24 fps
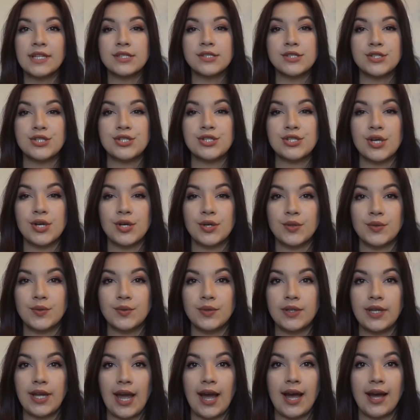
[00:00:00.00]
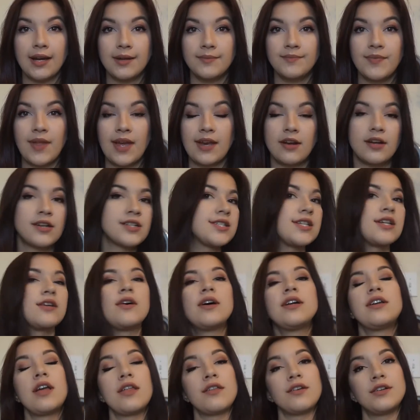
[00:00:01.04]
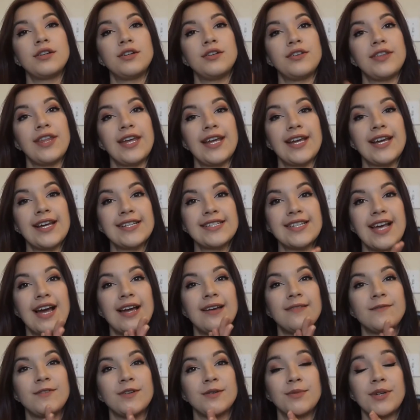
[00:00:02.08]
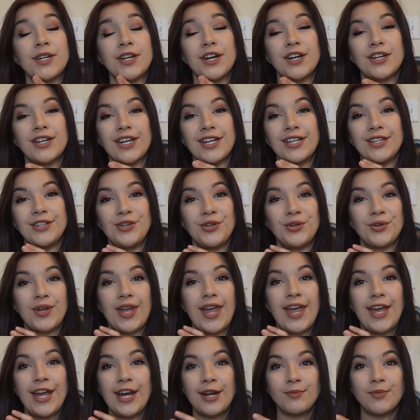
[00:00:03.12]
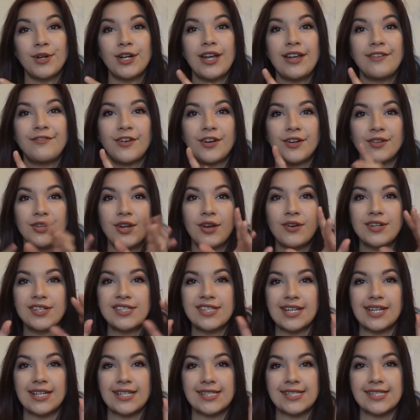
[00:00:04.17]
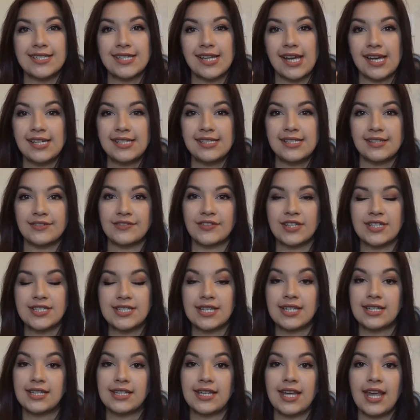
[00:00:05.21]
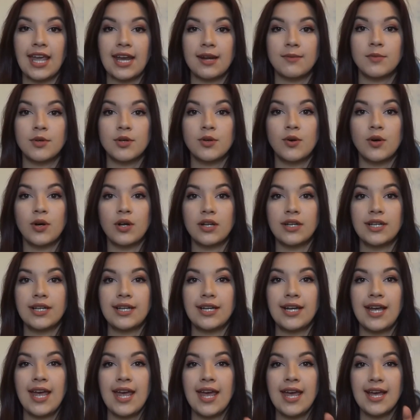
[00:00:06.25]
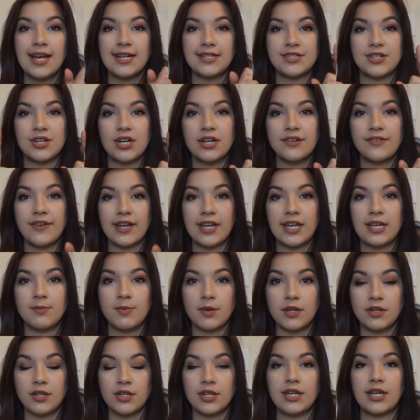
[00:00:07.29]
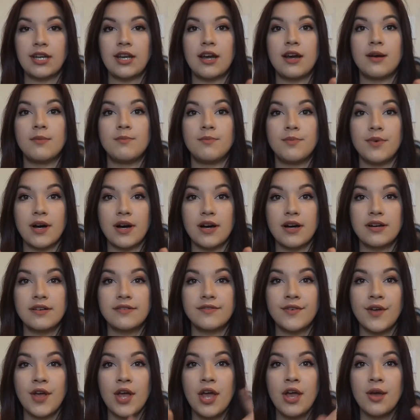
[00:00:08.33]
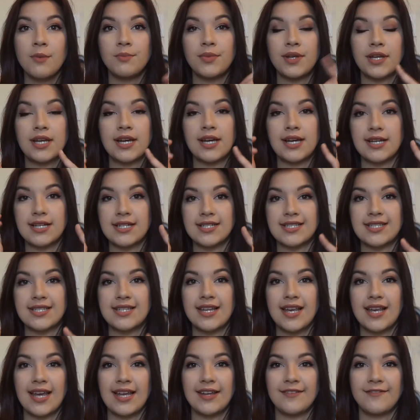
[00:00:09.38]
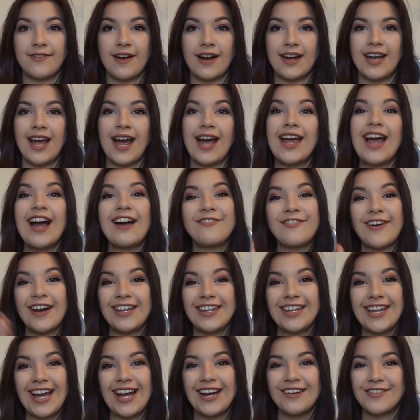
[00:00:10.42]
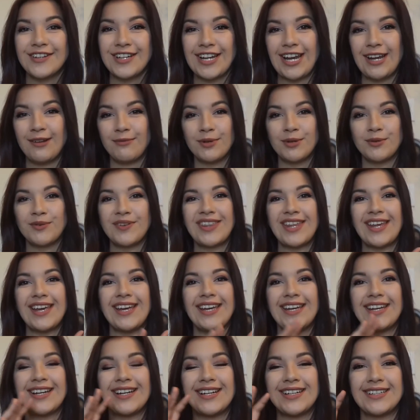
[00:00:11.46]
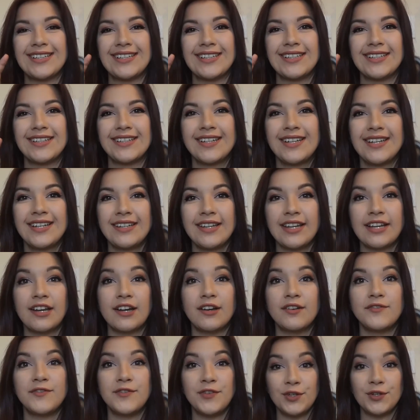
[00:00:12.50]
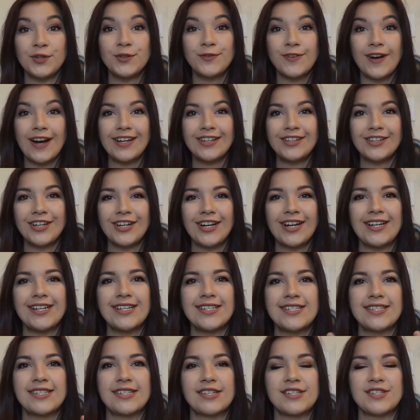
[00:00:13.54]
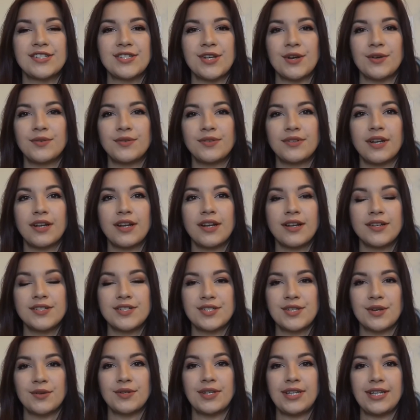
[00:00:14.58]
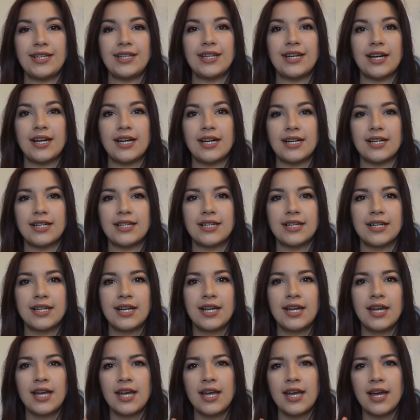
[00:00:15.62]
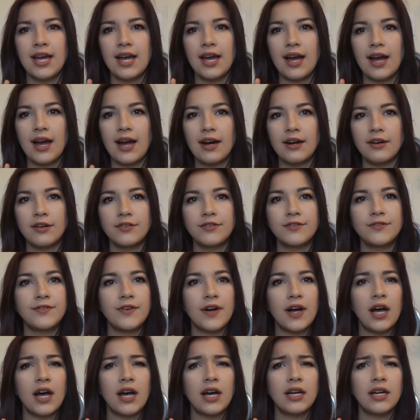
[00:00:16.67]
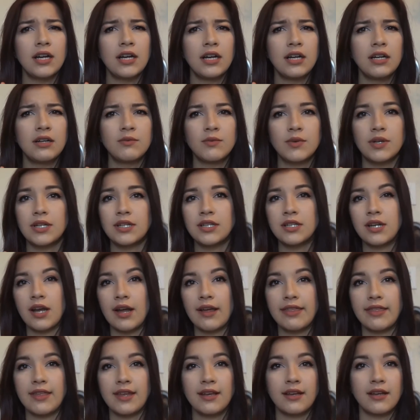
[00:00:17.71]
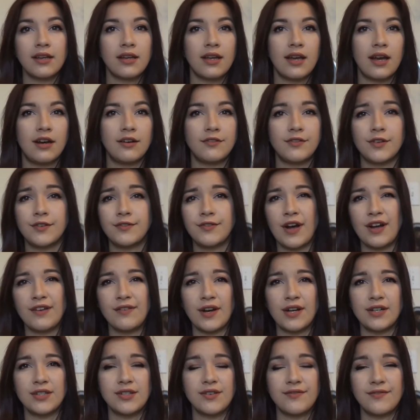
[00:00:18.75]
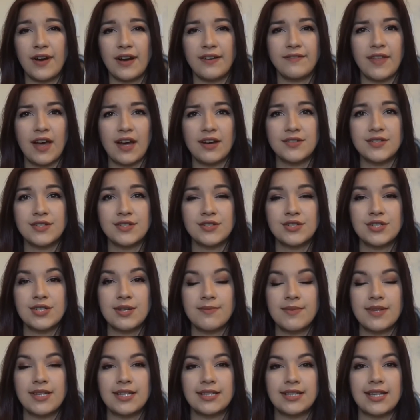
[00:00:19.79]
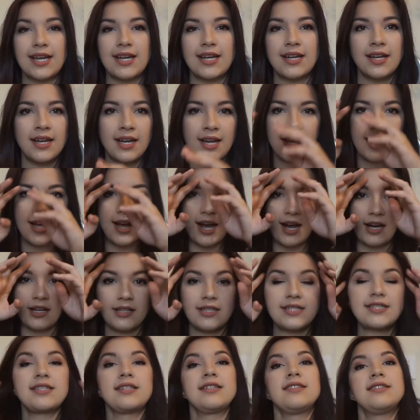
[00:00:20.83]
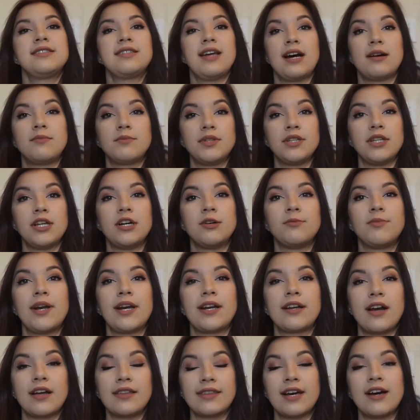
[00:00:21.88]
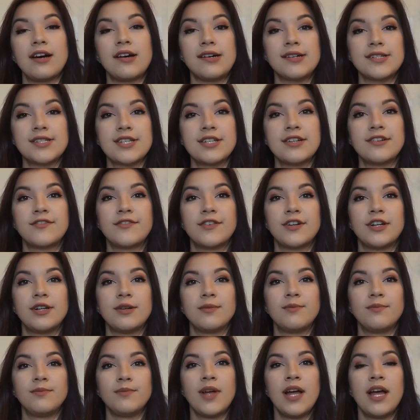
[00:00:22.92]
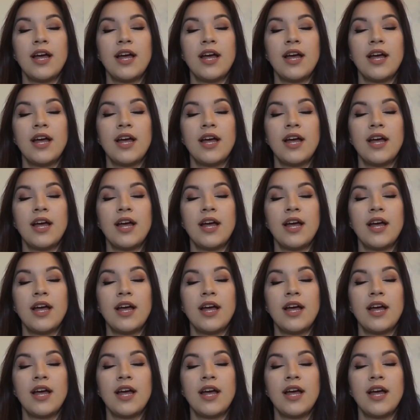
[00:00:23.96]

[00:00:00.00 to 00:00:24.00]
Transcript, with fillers: so yeah and also another new thing is I am filming on a new camera if y'all notice like a slight difference in the camera quality and sorry if I keep on looking above because I finally have a camera with a uh like a viewfinder and it's the Sony Sony uh Alpha one I think off of 5,000 5, or something like that. I'll list it down below, but I got that also for